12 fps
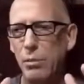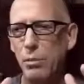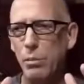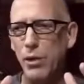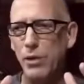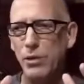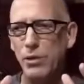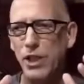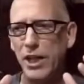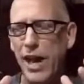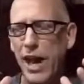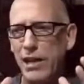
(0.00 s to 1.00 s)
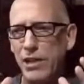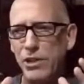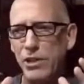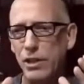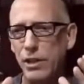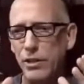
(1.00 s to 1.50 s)
but there's a
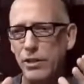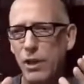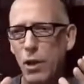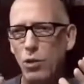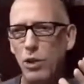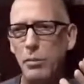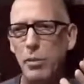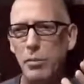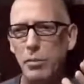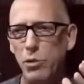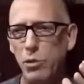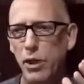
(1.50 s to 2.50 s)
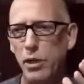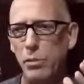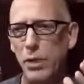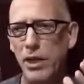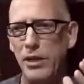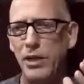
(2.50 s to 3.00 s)
catch? The only people who can
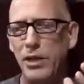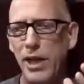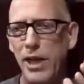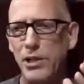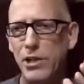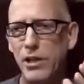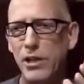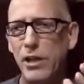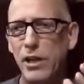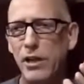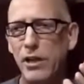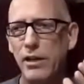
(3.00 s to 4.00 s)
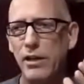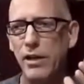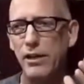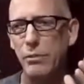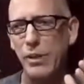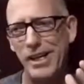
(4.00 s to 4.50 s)
be in the election
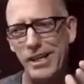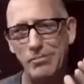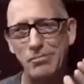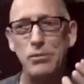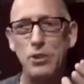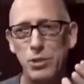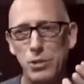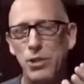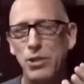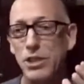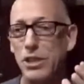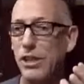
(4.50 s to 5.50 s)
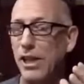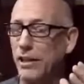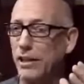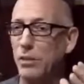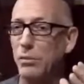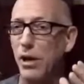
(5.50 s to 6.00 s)
have been sort of
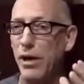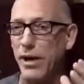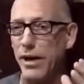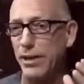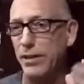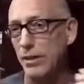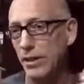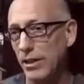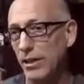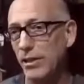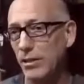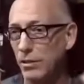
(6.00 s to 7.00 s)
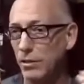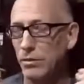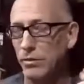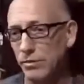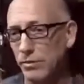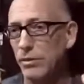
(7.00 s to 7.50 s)
selected by
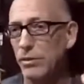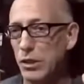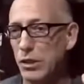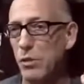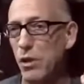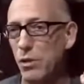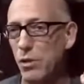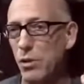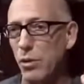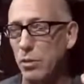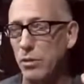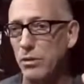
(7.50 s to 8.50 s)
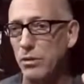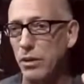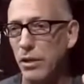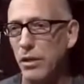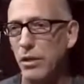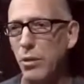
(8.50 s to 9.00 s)
a small group.
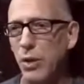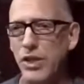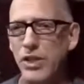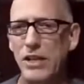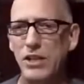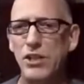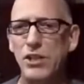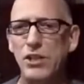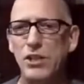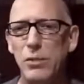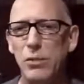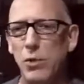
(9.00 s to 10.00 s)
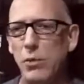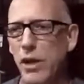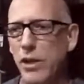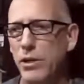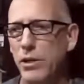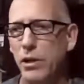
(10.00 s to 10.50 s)
What does that system
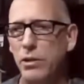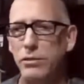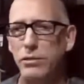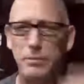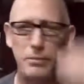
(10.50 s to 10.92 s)
remind you of?